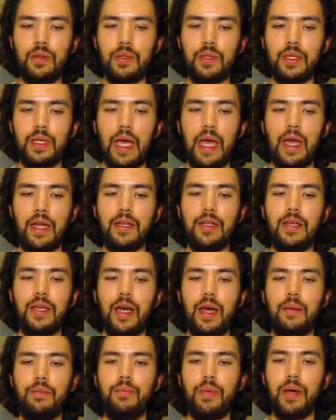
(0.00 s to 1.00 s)

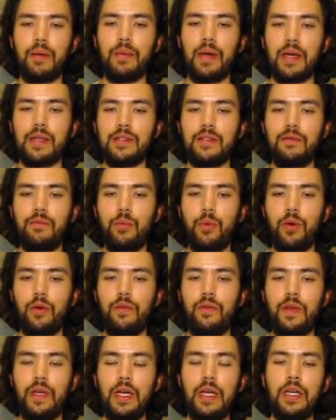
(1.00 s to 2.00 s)
handicapped by Massive
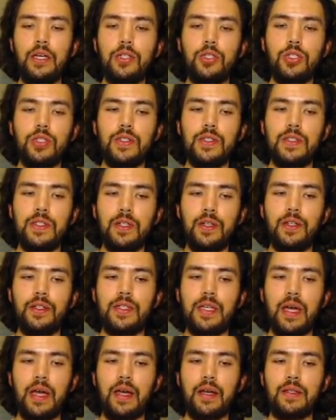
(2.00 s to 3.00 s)
Morph, she still
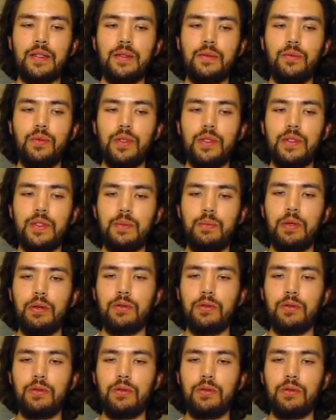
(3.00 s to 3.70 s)
attacks with Spear